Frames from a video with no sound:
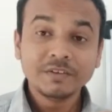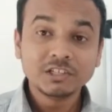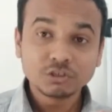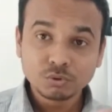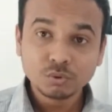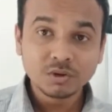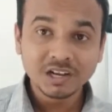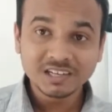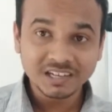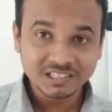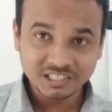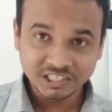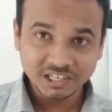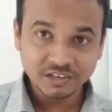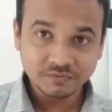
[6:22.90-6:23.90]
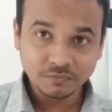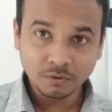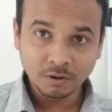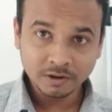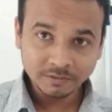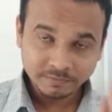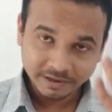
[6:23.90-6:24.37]
Google consider
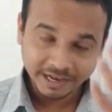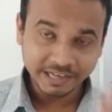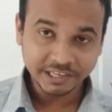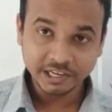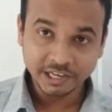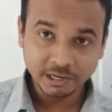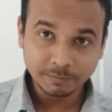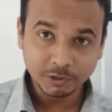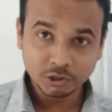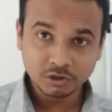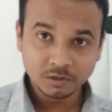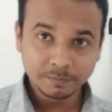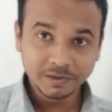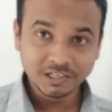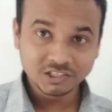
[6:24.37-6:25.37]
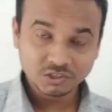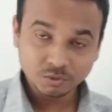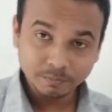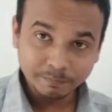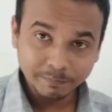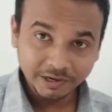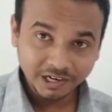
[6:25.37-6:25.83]
for ranking any particular page. So
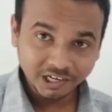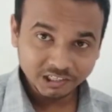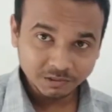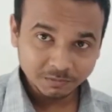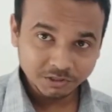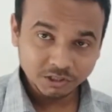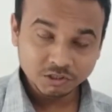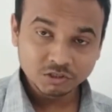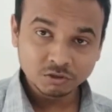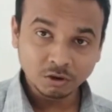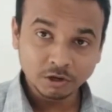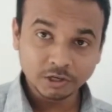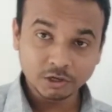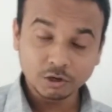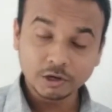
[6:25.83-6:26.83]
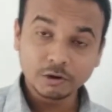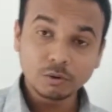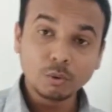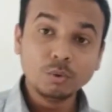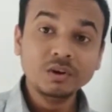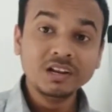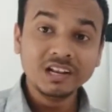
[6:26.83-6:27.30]
meta description is not
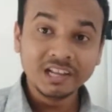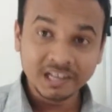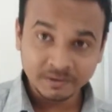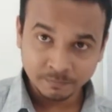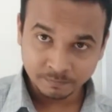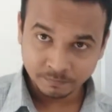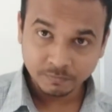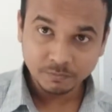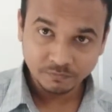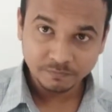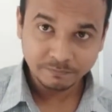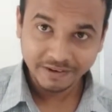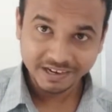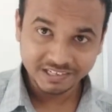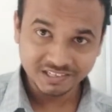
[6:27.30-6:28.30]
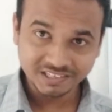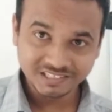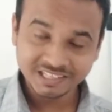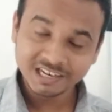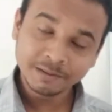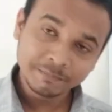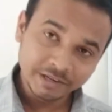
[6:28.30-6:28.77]
only factors.
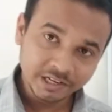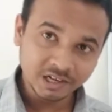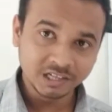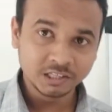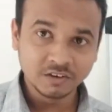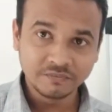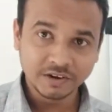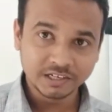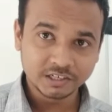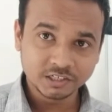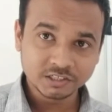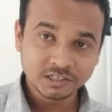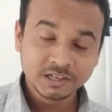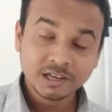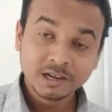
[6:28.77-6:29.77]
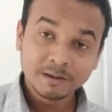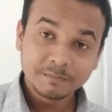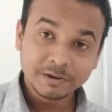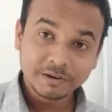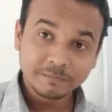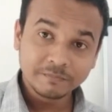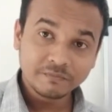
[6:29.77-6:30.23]
There are many other factors.
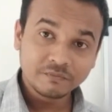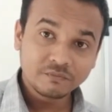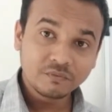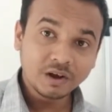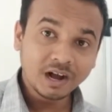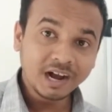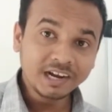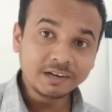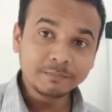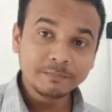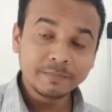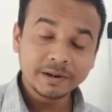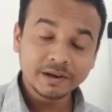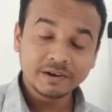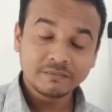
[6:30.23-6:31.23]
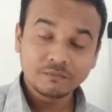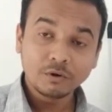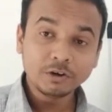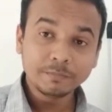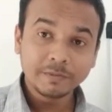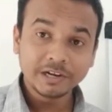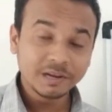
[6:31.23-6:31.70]
But
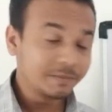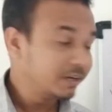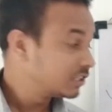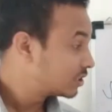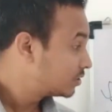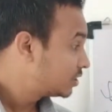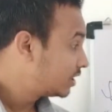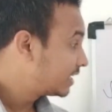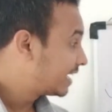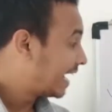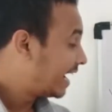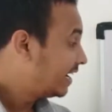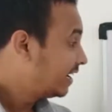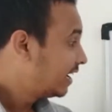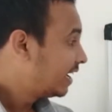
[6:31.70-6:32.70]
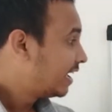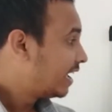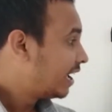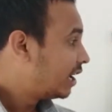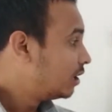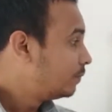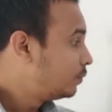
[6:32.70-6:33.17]
what meta description can
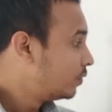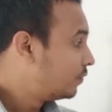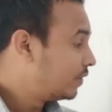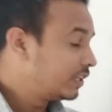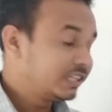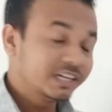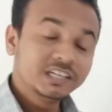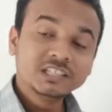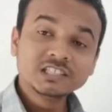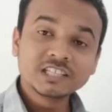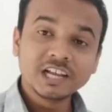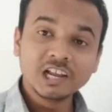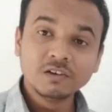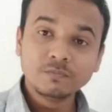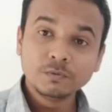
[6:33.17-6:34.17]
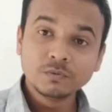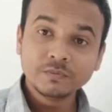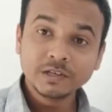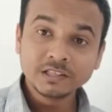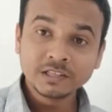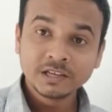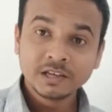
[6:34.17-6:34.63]
help you with? It is help you
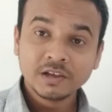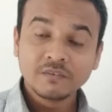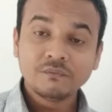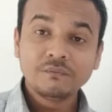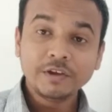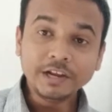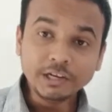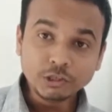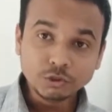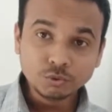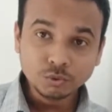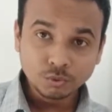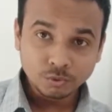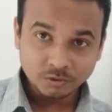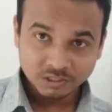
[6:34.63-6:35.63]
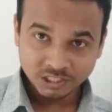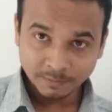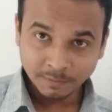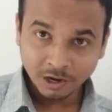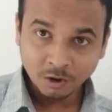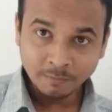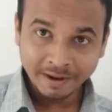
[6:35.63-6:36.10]
with when you
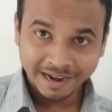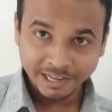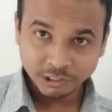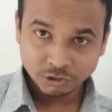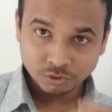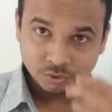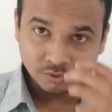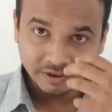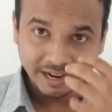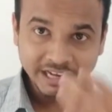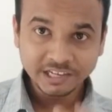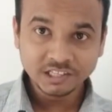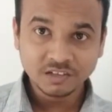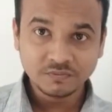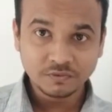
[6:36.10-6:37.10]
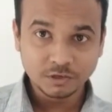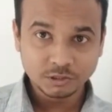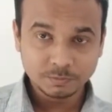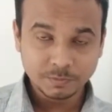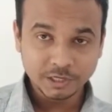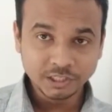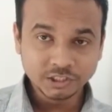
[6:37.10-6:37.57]
somehow manage to rank in the
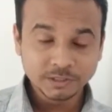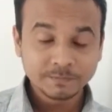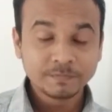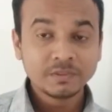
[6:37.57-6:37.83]
first page,